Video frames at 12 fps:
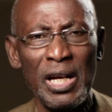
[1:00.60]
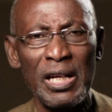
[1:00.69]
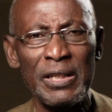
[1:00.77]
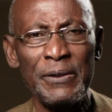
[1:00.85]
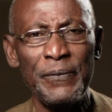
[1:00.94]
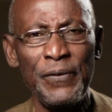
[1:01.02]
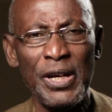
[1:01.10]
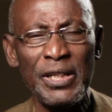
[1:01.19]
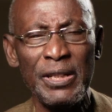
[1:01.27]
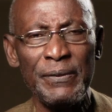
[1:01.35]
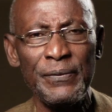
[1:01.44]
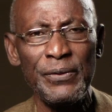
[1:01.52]
are
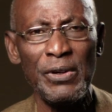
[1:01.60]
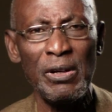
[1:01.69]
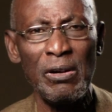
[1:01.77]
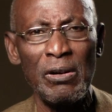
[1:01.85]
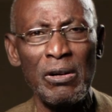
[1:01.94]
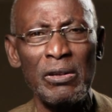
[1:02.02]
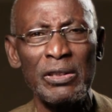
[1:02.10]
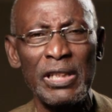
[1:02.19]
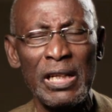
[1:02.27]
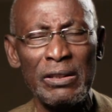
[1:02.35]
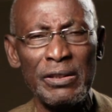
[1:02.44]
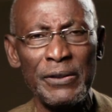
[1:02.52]
effective or
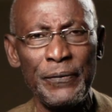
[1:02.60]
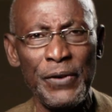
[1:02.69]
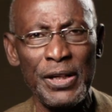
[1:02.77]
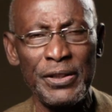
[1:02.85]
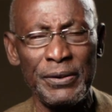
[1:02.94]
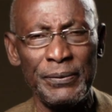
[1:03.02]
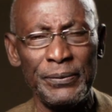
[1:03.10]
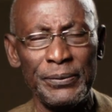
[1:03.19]
they are not effective.